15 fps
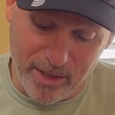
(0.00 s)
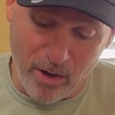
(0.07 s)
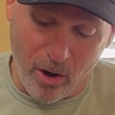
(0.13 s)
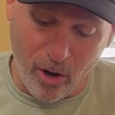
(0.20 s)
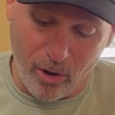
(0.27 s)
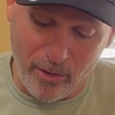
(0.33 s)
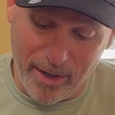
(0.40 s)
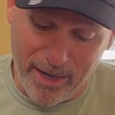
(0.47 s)

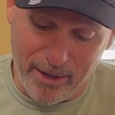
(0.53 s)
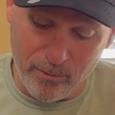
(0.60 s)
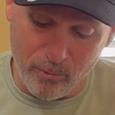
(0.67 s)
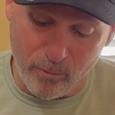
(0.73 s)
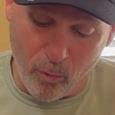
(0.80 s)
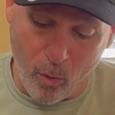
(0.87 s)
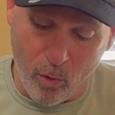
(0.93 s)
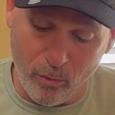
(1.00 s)

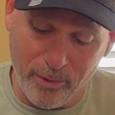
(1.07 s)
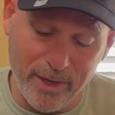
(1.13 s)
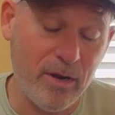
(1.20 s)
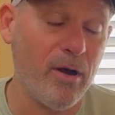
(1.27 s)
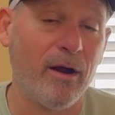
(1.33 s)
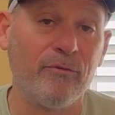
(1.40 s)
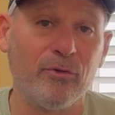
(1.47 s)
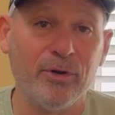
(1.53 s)
R8 roll
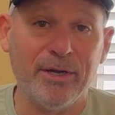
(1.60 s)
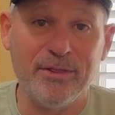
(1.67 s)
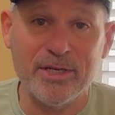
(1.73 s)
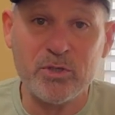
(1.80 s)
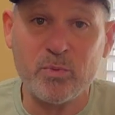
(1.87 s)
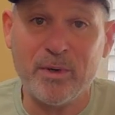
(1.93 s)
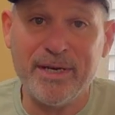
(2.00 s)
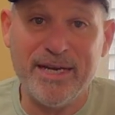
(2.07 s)
recovery,
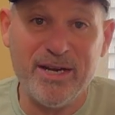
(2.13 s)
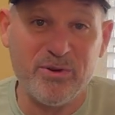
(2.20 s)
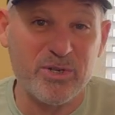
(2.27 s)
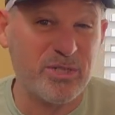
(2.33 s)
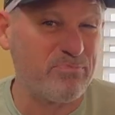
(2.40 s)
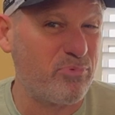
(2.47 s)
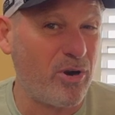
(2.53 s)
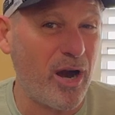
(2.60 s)
this one here
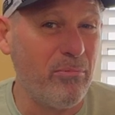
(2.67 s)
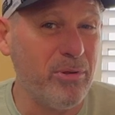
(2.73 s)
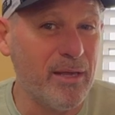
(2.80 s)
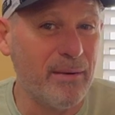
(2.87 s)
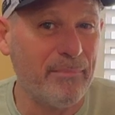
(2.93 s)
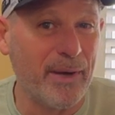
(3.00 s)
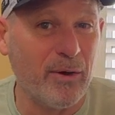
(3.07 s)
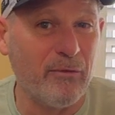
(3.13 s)
is probably
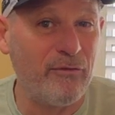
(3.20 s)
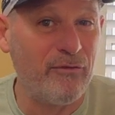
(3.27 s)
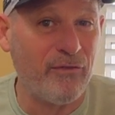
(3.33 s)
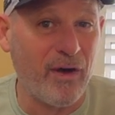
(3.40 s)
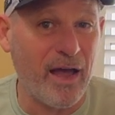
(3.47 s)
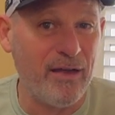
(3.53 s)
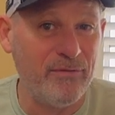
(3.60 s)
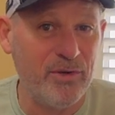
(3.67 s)
about
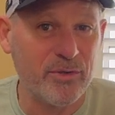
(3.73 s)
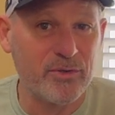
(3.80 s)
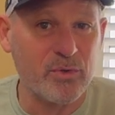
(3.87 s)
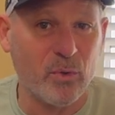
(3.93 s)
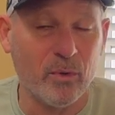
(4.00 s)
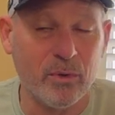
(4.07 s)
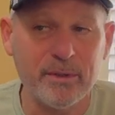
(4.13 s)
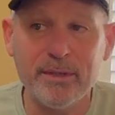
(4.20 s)
5 years
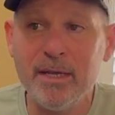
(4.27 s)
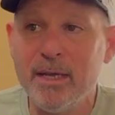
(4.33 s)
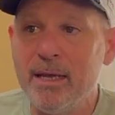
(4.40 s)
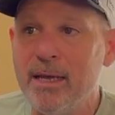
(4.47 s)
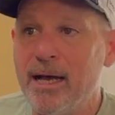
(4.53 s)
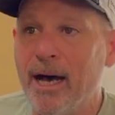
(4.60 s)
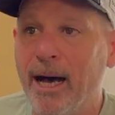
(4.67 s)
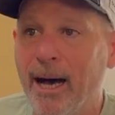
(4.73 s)
old.
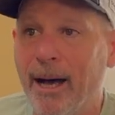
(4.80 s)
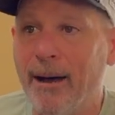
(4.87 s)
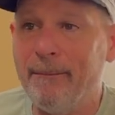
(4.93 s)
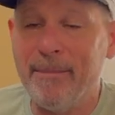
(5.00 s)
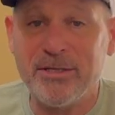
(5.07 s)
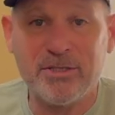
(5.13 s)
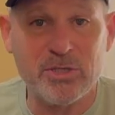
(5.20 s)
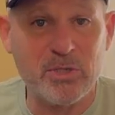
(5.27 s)

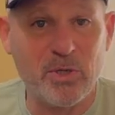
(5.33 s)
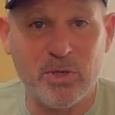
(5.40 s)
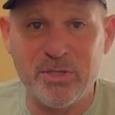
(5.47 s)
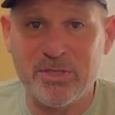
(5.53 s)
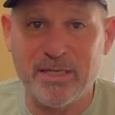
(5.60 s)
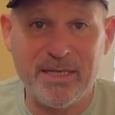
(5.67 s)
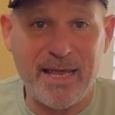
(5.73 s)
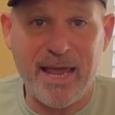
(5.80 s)
It's as good
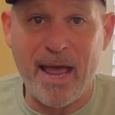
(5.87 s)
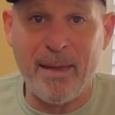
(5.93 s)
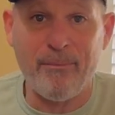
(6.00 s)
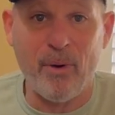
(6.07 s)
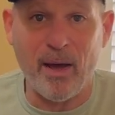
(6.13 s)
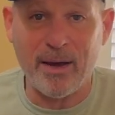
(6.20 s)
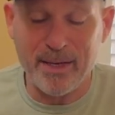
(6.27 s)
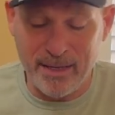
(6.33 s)
as the day I
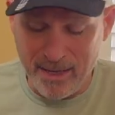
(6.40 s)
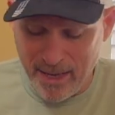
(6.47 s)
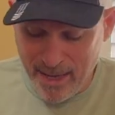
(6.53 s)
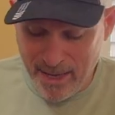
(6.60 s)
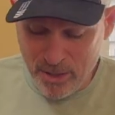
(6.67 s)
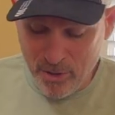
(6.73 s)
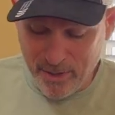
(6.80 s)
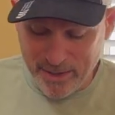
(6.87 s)
bought it.
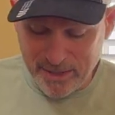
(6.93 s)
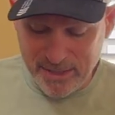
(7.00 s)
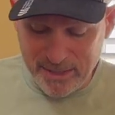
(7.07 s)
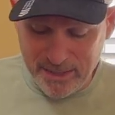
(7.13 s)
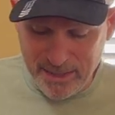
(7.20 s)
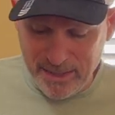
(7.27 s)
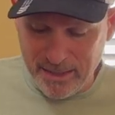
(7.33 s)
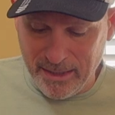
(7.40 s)
You can
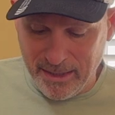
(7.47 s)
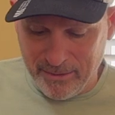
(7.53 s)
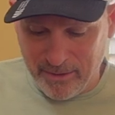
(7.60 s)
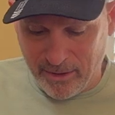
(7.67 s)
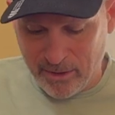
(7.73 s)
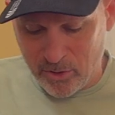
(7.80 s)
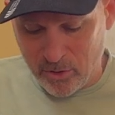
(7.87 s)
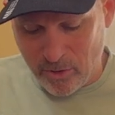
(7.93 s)
see
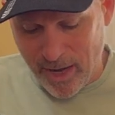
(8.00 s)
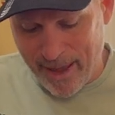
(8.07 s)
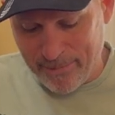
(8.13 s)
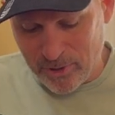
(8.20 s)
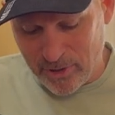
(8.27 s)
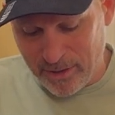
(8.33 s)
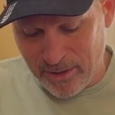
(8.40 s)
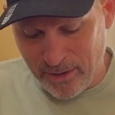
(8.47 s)
the
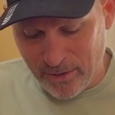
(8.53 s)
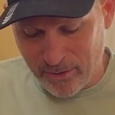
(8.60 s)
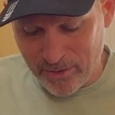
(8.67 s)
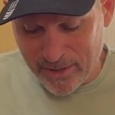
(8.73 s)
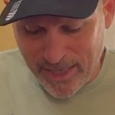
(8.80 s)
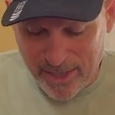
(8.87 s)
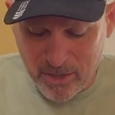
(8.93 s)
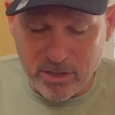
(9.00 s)
contraption here
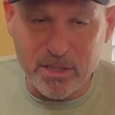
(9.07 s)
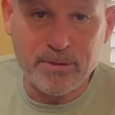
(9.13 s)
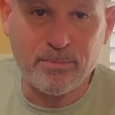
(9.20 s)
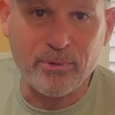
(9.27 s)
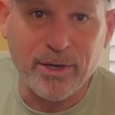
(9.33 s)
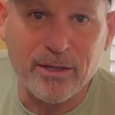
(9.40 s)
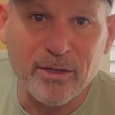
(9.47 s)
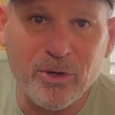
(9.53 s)
is actually
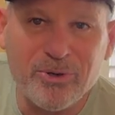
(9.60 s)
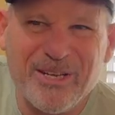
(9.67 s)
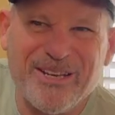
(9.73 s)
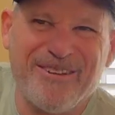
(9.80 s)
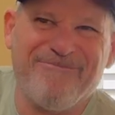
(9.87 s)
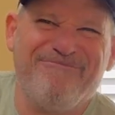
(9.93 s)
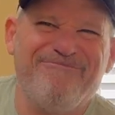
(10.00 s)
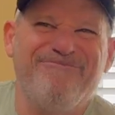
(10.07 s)
spring loaded.
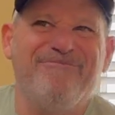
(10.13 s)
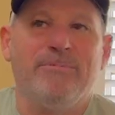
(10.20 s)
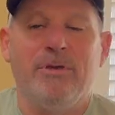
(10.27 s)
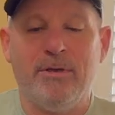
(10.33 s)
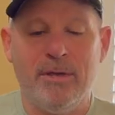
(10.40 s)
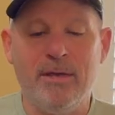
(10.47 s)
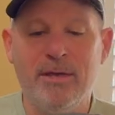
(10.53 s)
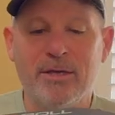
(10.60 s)

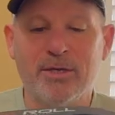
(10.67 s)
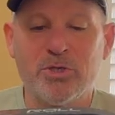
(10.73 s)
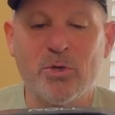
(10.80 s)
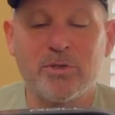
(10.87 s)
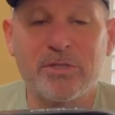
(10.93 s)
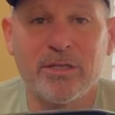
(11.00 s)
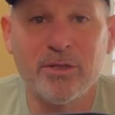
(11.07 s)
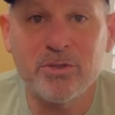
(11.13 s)
So
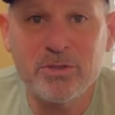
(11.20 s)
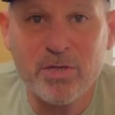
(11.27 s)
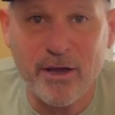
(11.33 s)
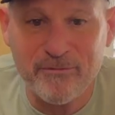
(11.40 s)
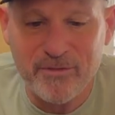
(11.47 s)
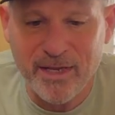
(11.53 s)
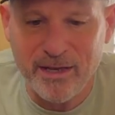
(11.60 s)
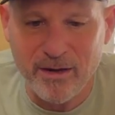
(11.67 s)
it's a little
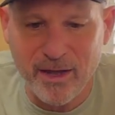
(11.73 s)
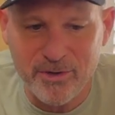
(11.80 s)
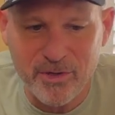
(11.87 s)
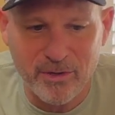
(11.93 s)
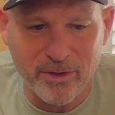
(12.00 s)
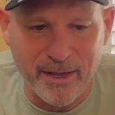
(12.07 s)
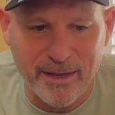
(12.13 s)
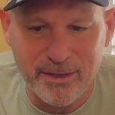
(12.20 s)
tough to get on
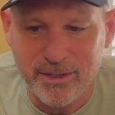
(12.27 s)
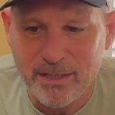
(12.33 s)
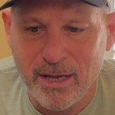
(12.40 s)
your legs.